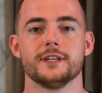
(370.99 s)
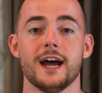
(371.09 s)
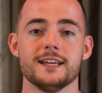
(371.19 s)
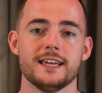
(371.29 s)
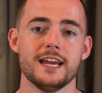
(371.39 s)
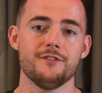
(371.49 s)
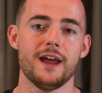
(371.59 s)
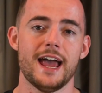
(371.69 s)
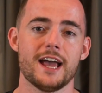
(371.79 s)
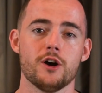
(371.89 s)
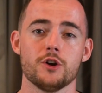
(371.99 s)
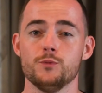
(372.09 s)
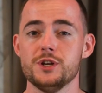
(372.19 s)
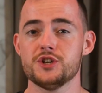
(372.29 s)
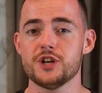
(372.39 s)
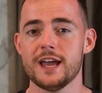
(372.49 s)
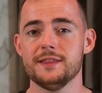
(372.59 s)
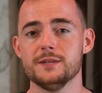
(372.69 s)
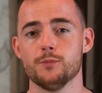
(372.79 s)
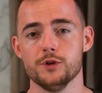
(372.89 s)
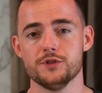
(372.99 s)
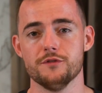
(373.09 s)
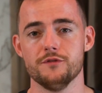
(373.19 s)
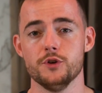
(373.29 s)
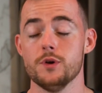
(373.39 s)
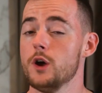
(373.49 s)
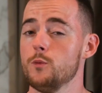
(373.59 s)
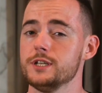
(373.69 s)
Guys, here at HairGuard, we share these points of view,